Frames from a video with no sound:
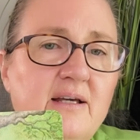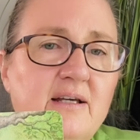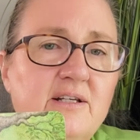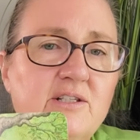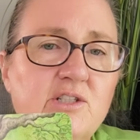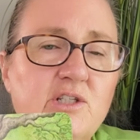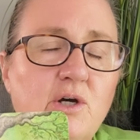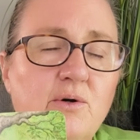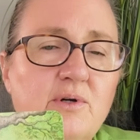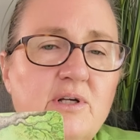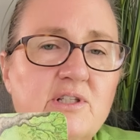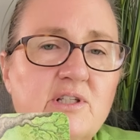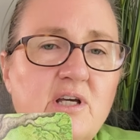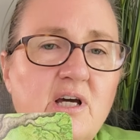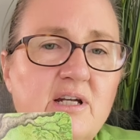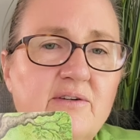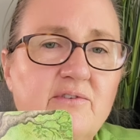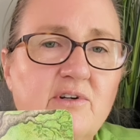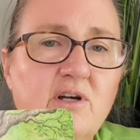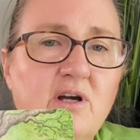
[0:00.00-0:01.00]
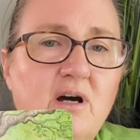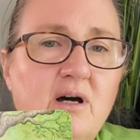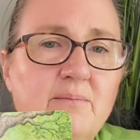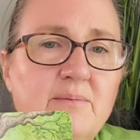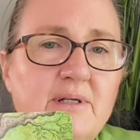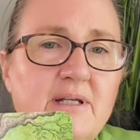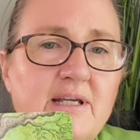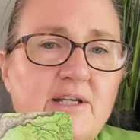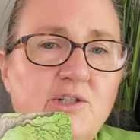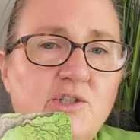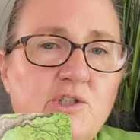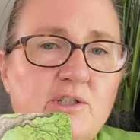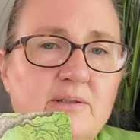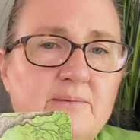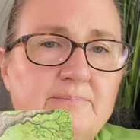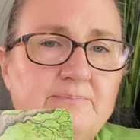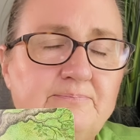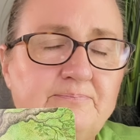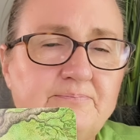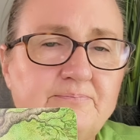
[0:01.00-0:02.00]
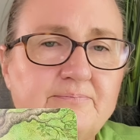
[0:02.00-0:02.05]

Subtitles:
So it's kind of a combination.